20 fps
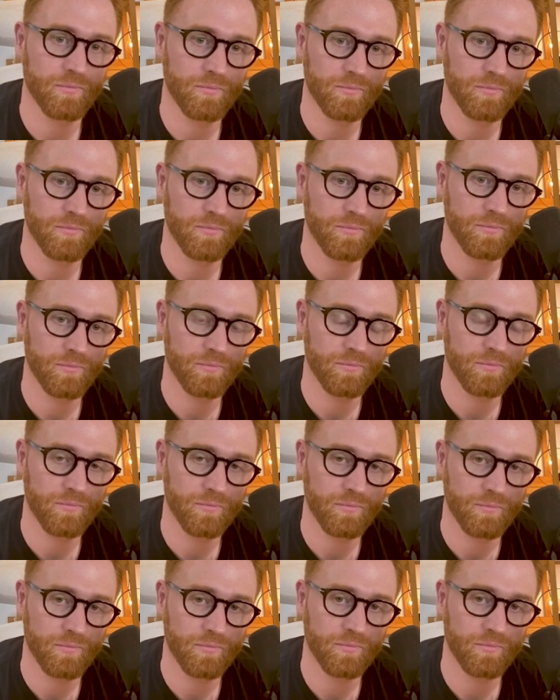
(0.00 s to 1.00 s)

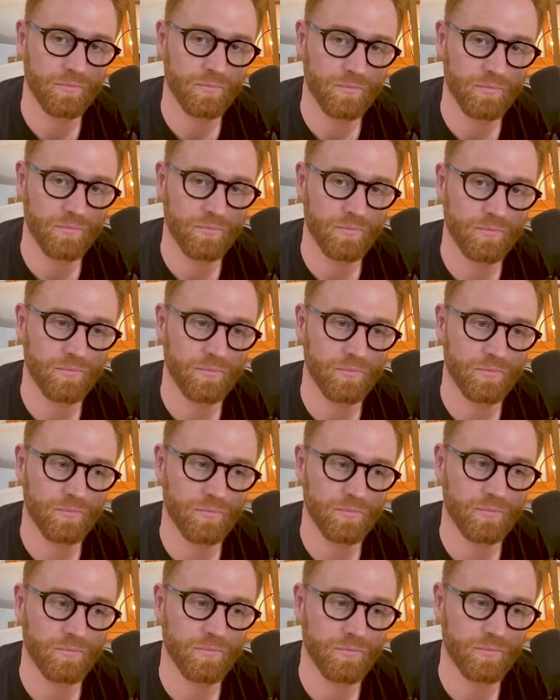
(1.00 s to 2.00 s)

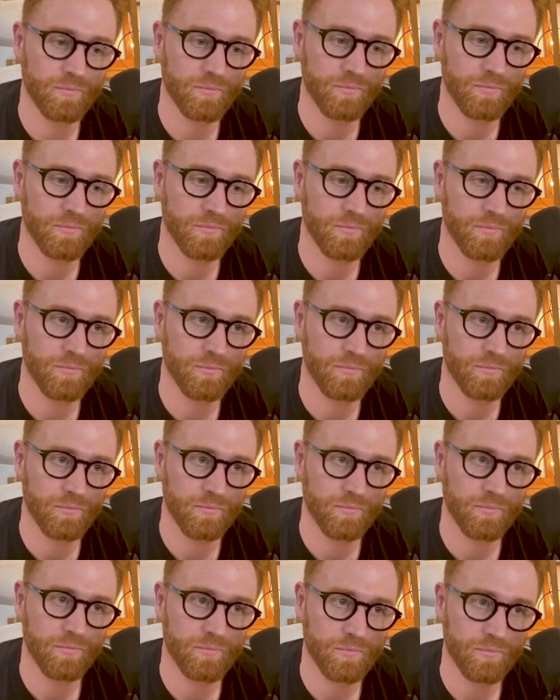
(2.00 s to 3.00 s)

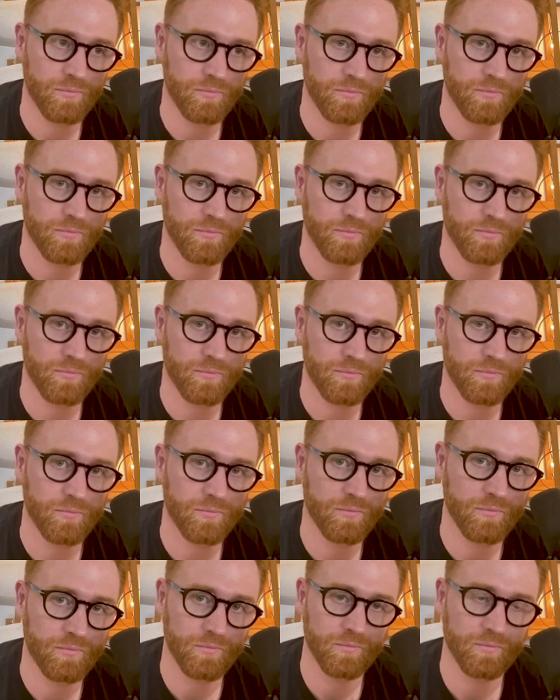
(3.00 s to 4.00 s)

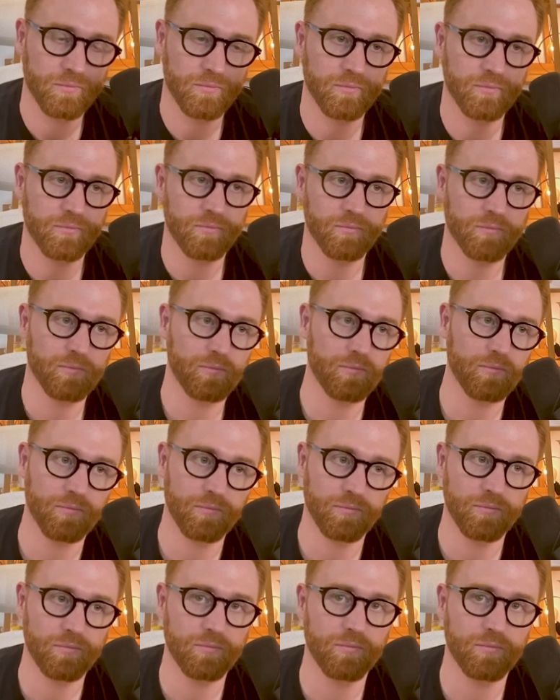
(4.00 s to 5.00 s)

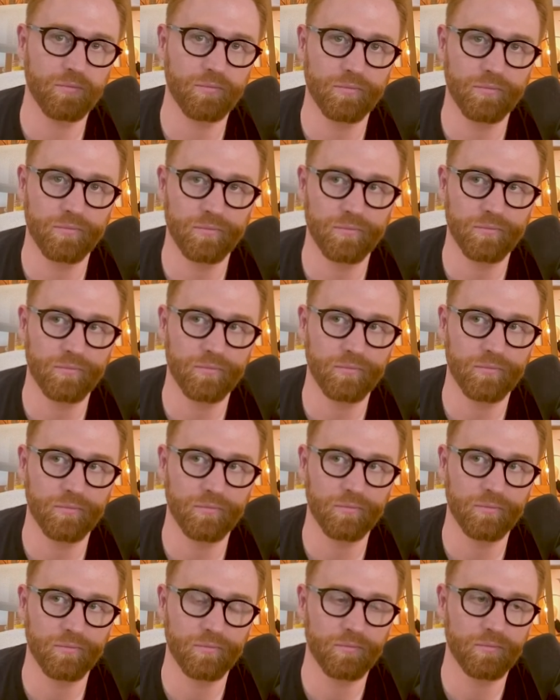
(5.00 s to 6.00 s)

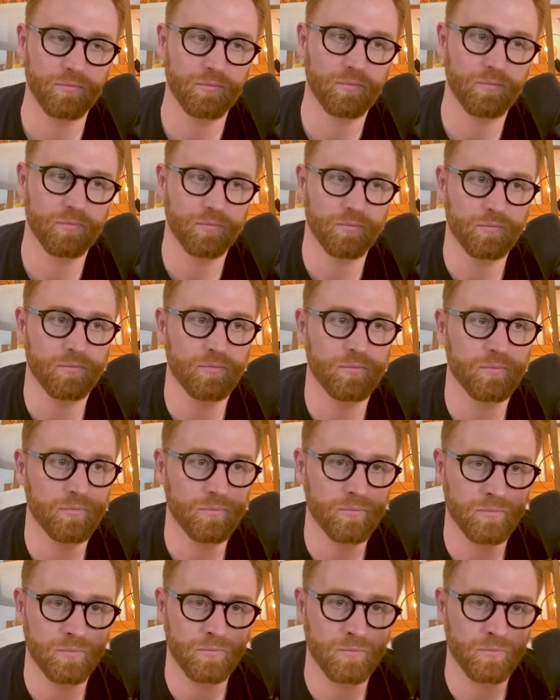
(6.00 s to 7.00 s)

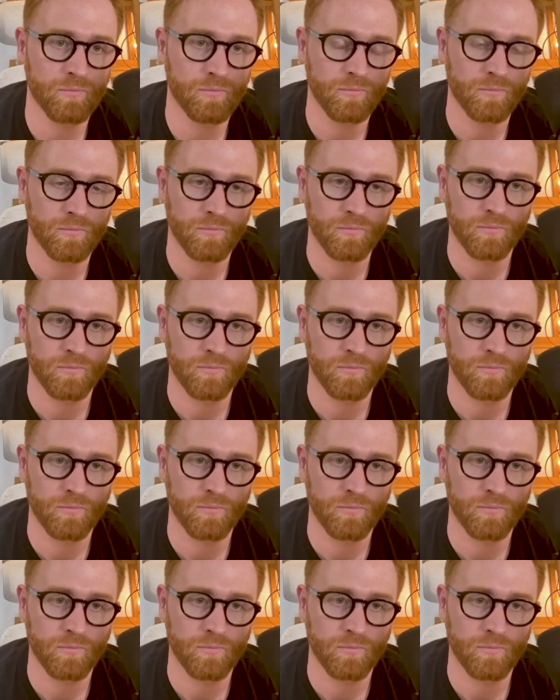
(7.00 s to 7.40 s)
No words are spoken by the person on screen.